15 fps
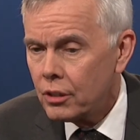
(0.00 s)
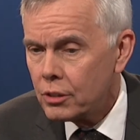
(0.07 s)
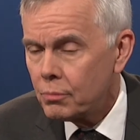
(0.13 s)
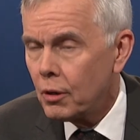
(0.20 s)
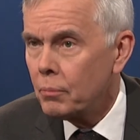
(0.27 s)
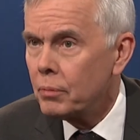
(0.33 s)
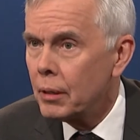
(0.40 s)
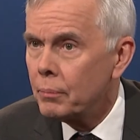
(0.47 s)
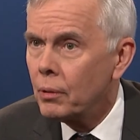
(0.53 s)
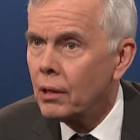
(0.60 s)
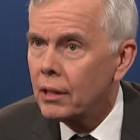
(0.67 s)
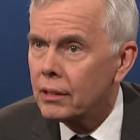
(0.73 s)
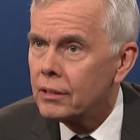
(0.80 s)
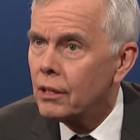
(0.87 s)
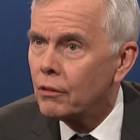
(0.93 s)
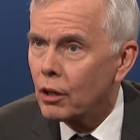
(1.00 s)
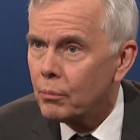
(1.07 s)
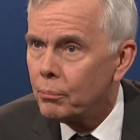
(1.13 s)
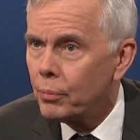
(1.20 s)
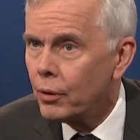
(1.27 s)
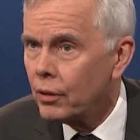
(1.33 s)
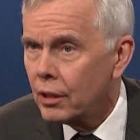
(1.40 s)
smart people like
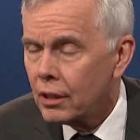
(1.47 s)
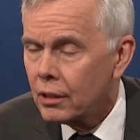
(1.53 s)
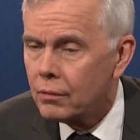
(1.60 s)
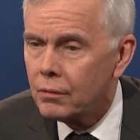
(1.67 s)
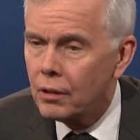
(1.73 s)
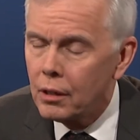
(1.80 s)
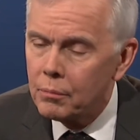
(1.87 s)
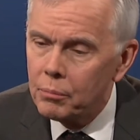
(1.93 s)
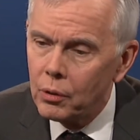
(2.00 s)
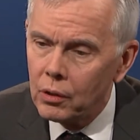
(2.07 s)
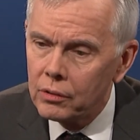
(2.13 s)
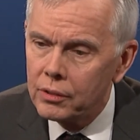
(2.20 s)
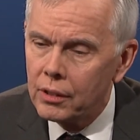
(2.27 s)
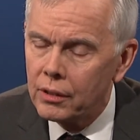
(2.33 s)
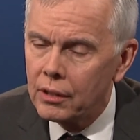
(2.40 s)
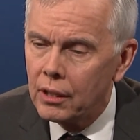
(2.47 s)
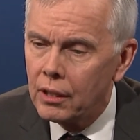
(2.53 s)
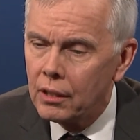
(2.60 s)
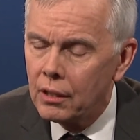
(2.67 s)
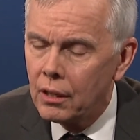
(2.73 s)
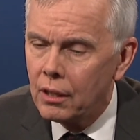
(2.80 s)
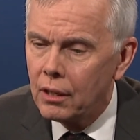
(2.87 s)
Derek Burney and Paul
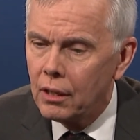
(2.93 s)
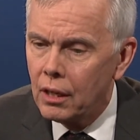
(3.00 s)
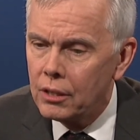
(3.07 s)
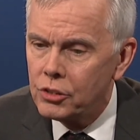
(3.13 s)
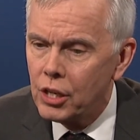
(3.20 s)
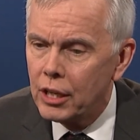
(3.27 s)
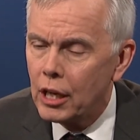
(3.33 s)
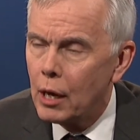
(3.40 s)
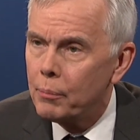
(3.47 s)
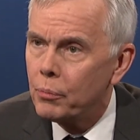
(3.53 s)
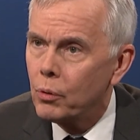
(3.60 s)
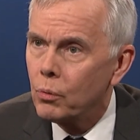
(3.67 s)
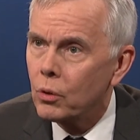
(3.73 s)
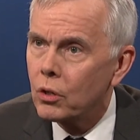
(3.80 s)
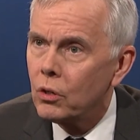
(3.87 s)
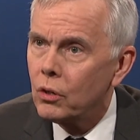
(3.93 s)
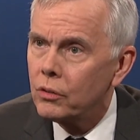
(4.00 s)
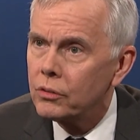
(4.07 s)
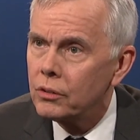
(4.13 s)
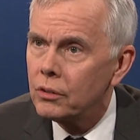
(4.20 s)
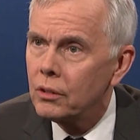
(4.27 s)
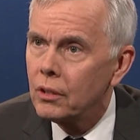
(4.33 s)
Tellier, Jake Epp, who were
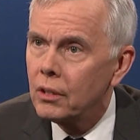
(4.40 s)
called to